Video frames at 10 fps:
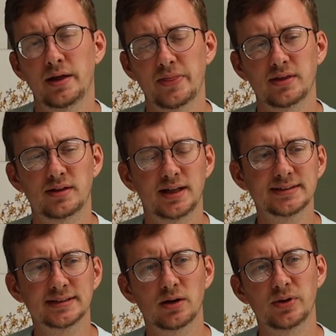And then the
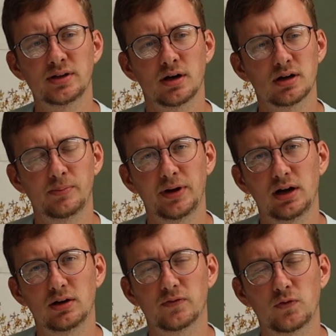last thing I want to talk
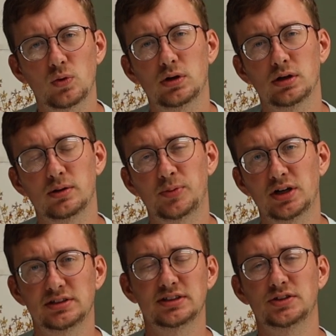about for the
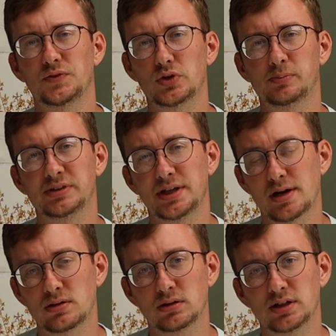process of doing
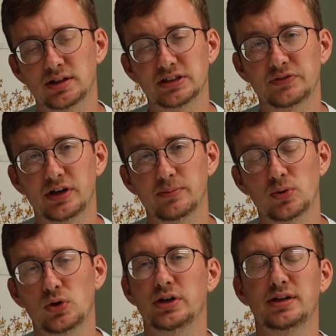botanical art that's very
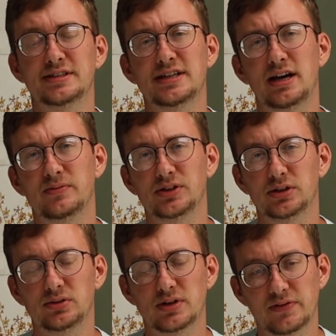important is having
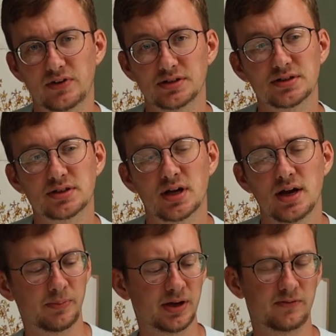good reference.
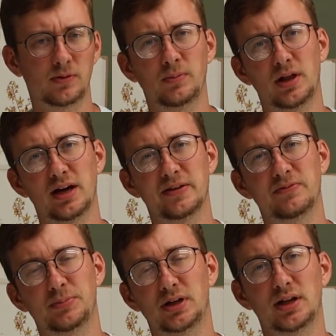I paint from
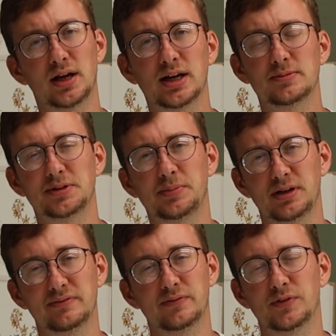life, but a lot of times I paint from